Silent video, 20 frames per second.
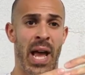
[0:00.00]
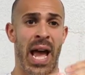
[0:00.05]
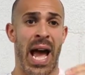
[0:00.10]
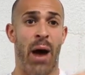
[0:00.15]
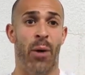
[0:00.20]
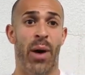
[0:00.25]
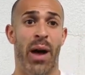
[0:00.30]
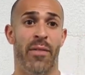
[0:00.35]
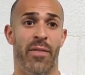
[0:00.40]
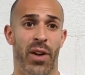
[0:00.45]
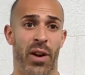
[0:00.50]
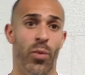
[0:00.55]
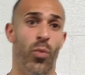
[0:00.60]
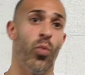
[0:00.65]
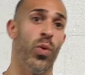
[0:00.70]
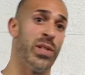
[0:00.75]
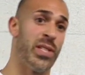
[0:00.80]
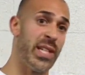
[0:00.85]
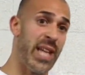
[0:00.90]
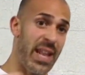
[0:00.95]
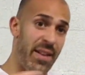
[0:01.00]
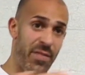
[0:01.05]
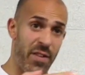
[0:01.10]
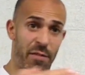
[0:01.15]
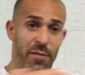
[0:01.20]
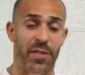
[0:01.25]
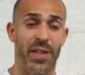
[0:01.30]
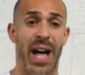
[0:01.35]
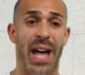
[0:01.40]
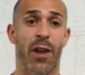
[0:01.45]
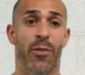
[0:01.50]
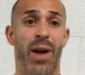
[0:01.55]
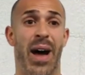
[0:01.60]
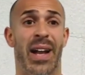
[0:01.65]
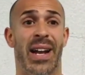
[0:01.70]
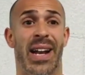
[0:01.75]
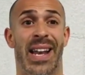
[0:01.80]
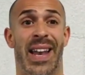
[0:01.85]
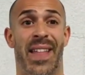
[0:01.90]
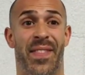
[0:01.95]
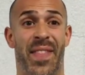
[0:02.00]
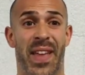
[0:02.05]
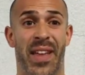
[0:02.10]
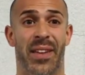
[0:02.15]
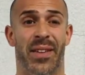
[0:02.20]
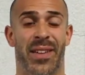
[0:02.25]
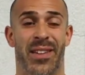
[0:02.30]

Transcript: However, once again, if you're flying around on that thing,